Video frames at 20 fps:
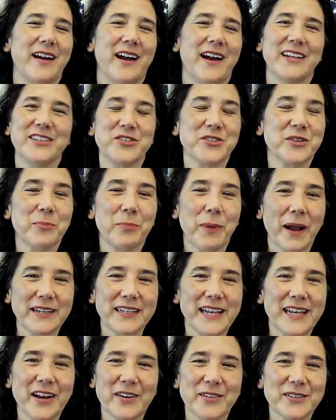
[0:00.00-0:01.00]
Under the
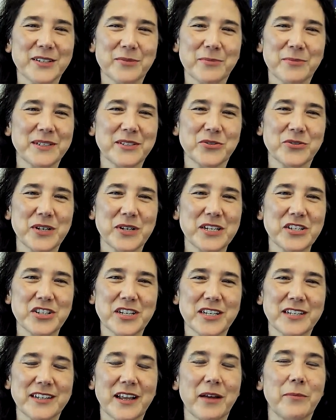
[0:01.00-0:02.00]
Biden-Harris
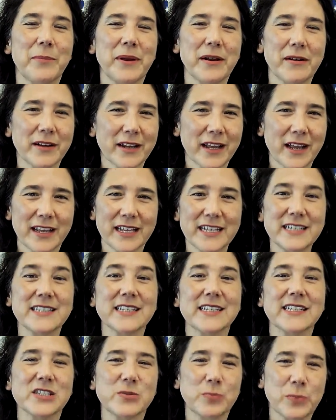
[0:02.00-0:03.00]
administration, America is
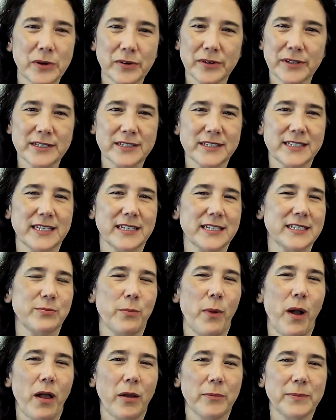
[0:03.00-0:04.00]
experiencing a
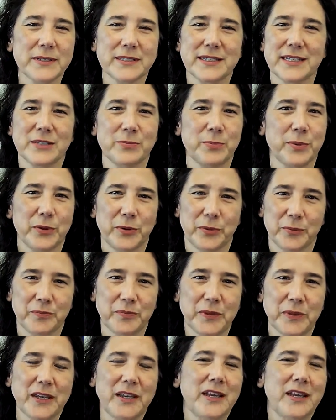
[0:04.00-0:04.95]
small business boom.